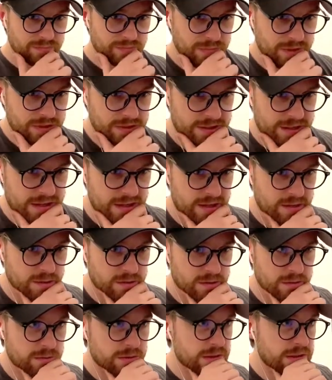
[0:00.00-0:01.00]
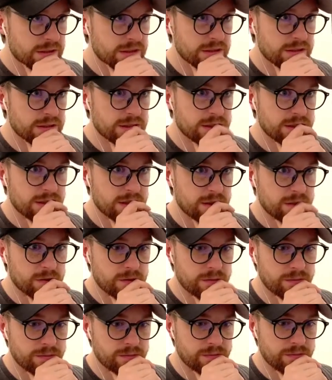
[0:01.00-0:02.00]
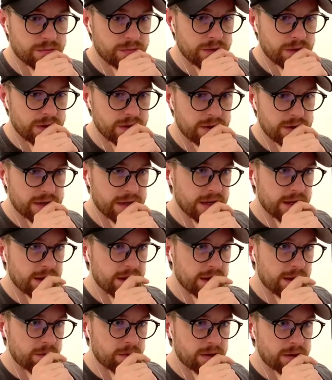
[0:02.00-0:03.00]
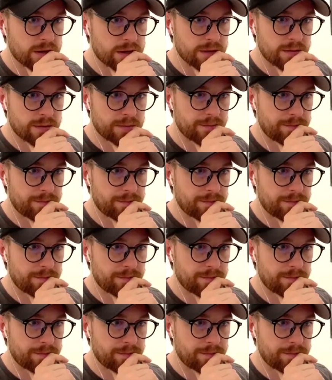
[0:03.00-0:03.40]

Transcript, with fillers: Because that goes really slow, taking that one down.